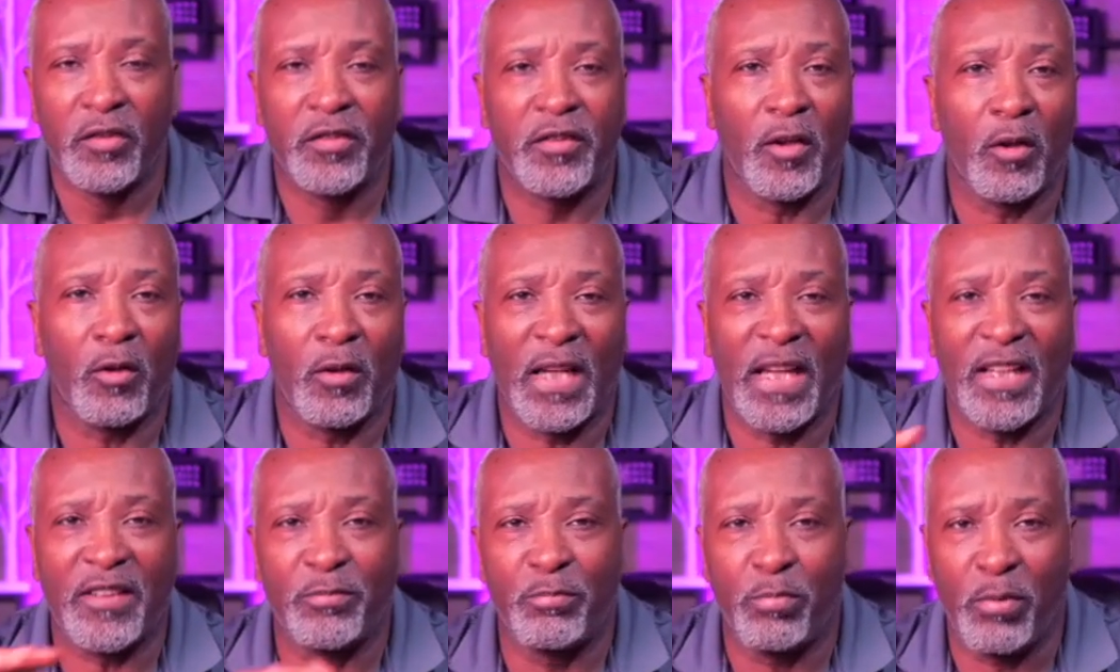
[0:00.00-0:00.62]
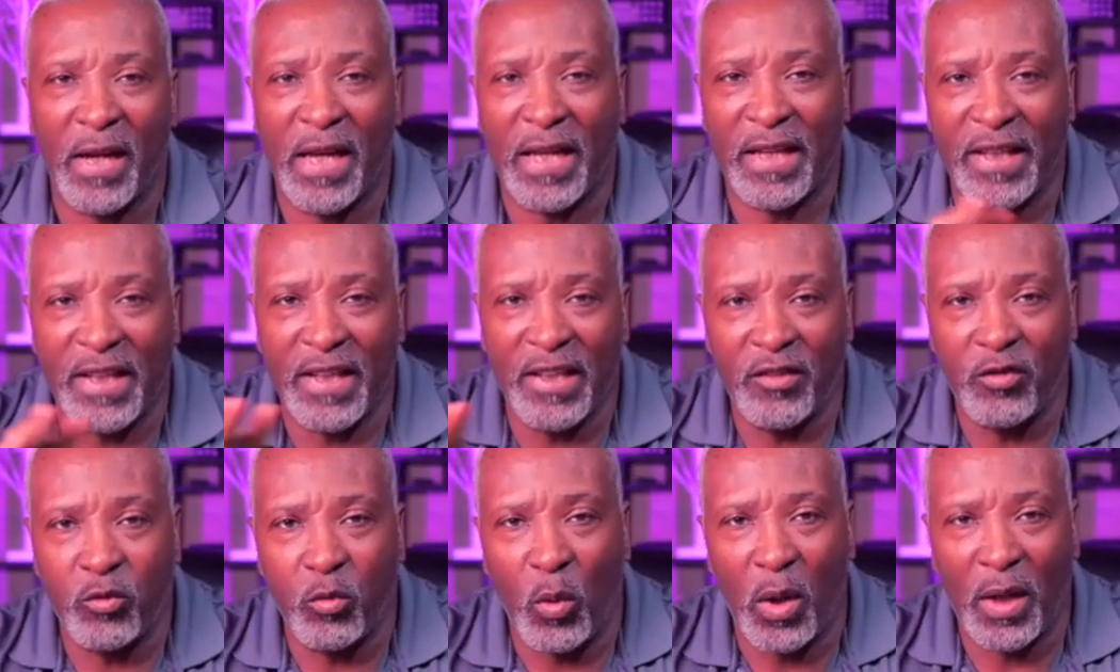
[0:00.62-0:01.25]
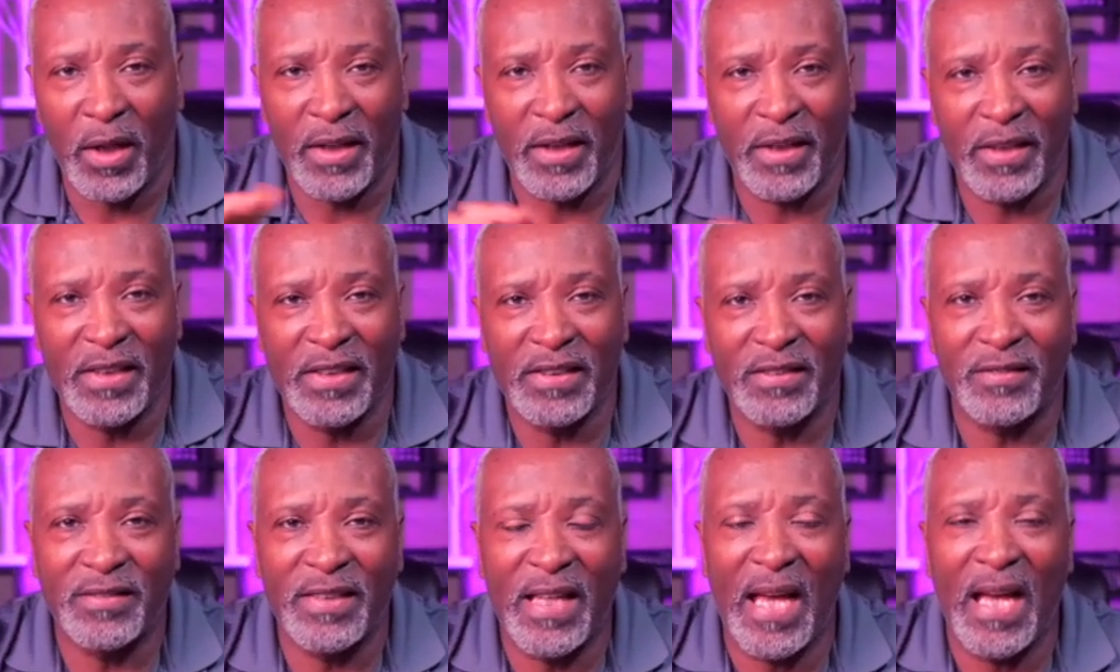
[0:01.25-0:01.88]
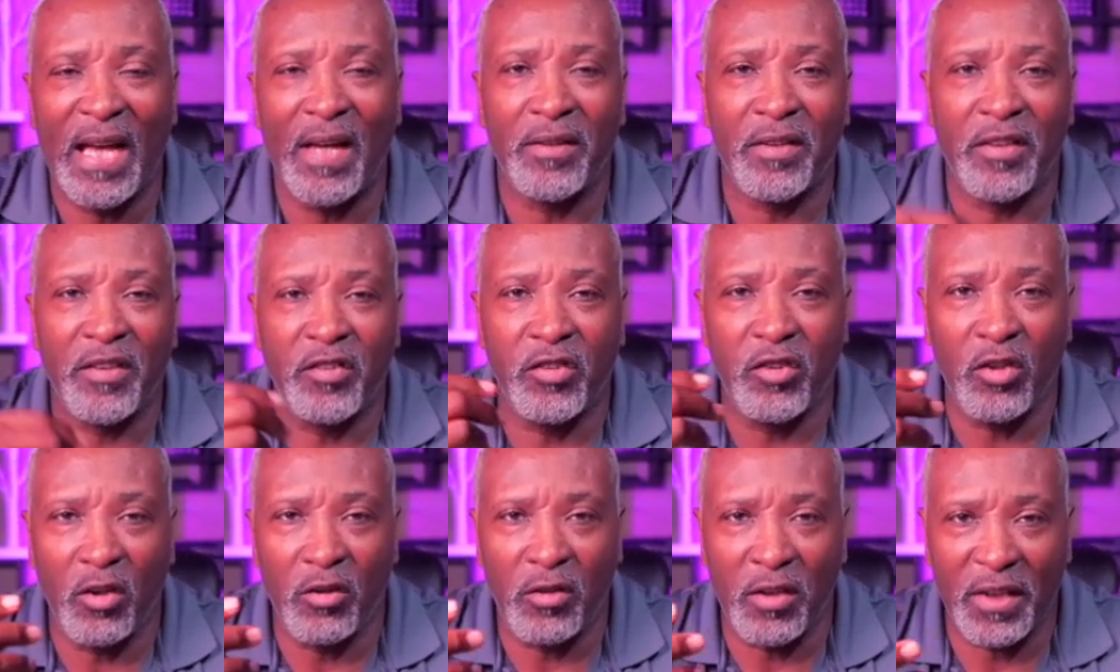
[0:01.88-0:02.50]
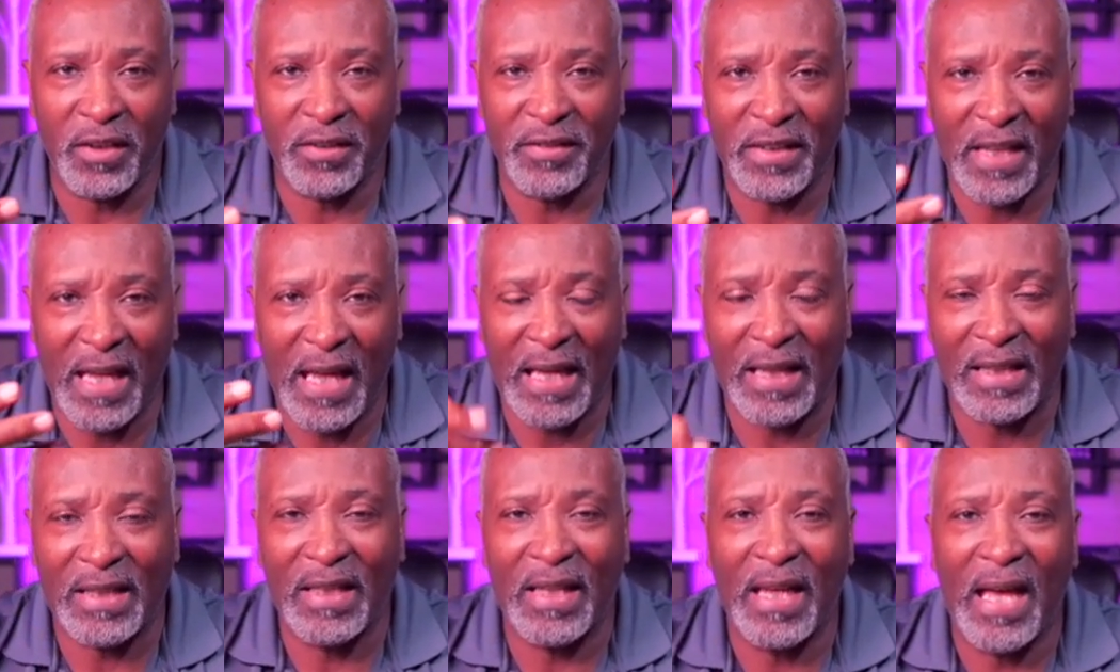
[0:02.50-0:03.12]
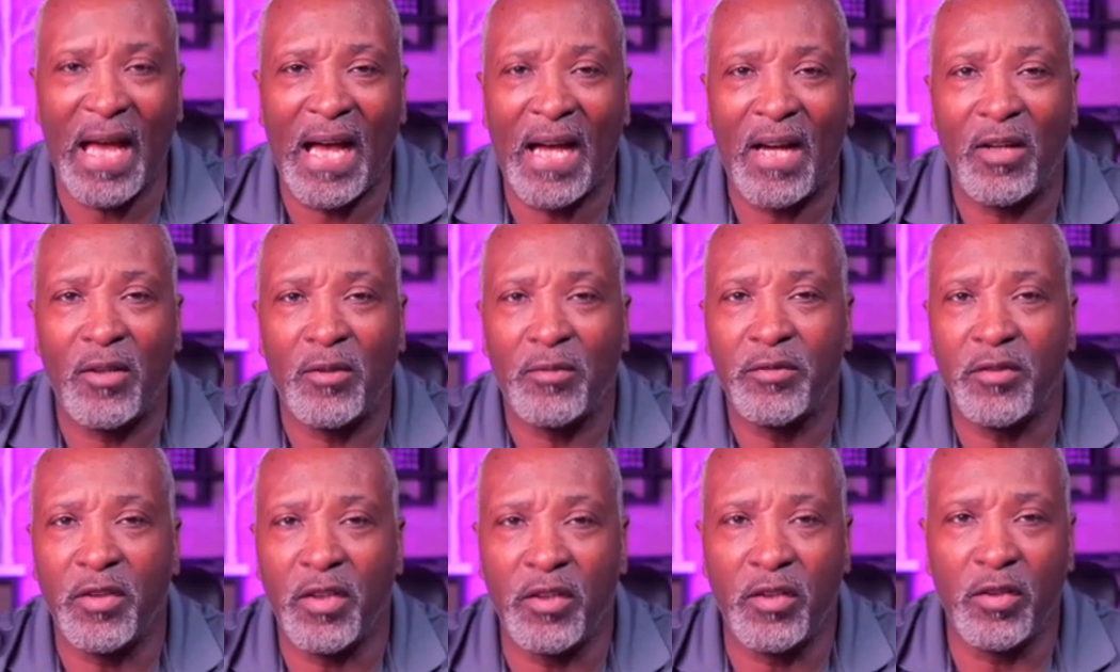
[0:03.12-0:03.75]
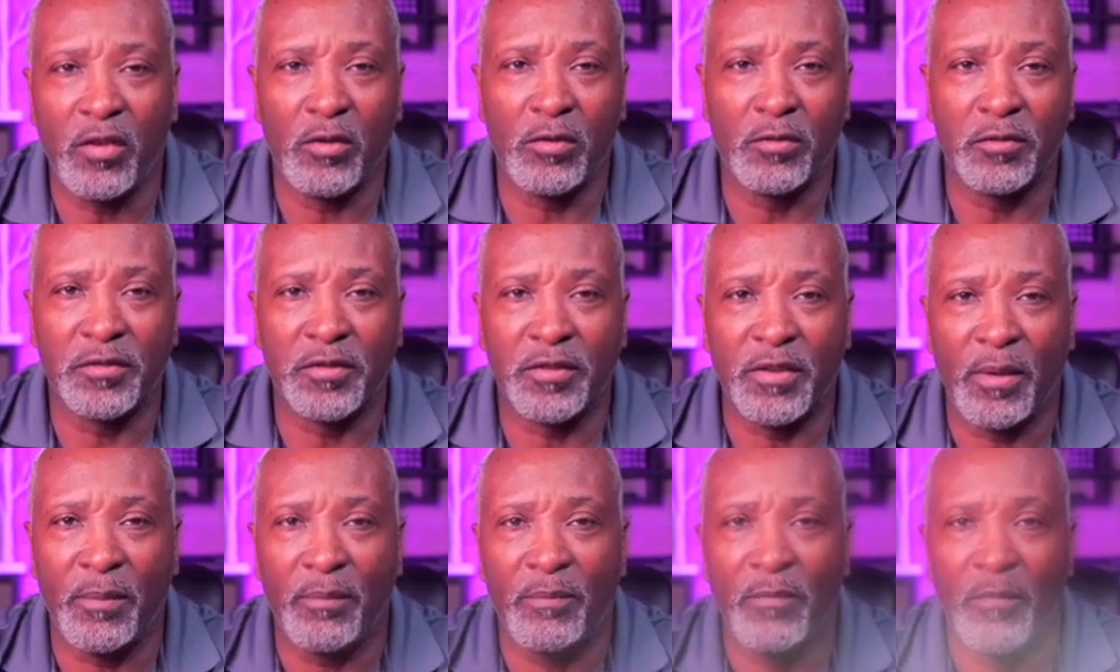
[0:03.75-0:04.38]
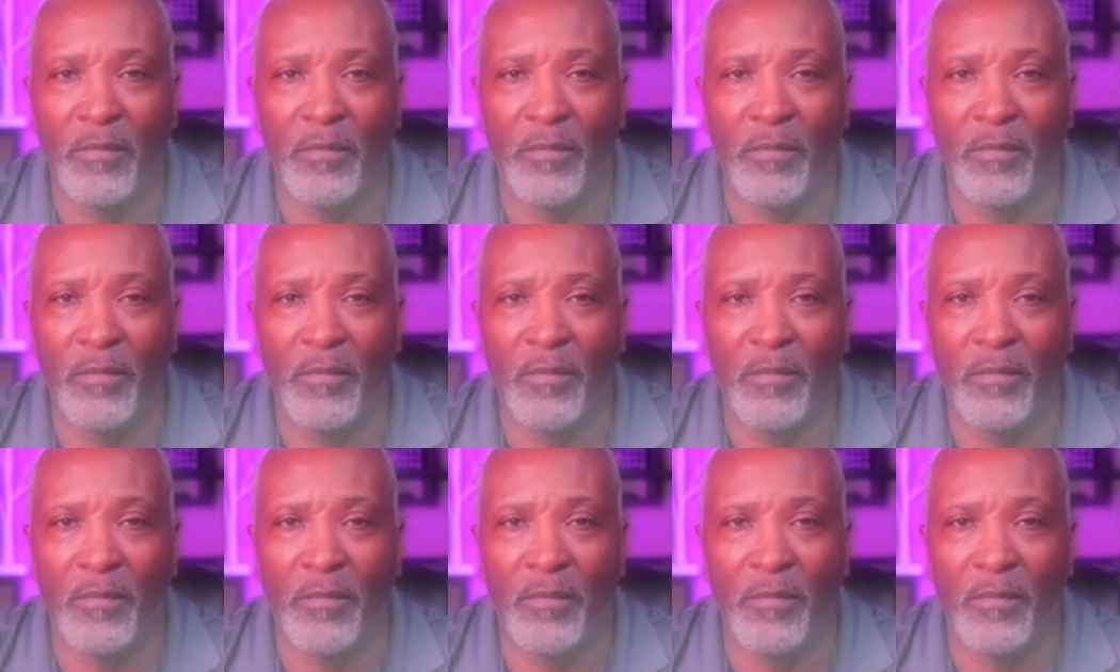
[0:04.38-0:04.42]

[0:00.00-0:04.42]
So let's break each one of these down and show you exactly how to use them.